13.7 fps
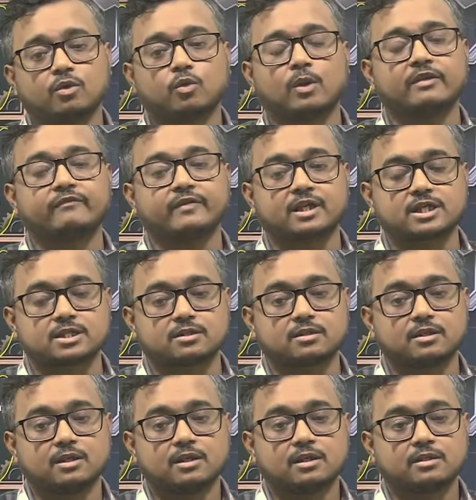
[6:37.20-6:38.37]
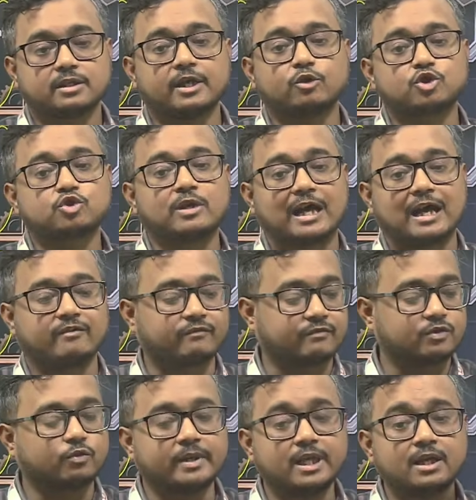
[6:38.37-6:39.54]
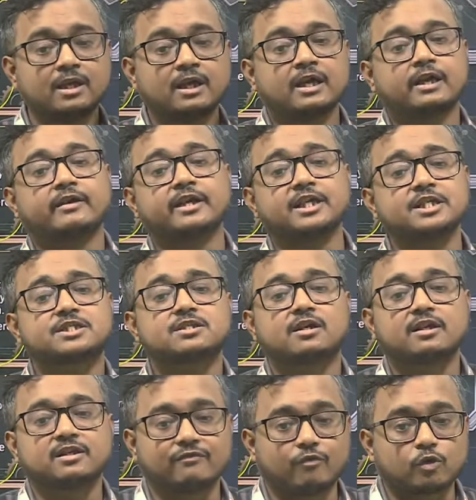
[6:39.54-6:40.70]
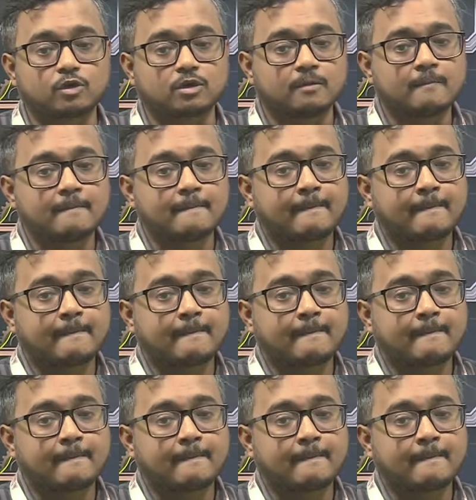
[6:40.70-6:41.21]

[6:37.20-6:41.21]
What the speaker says: qualification that you should have to be registered as a voter.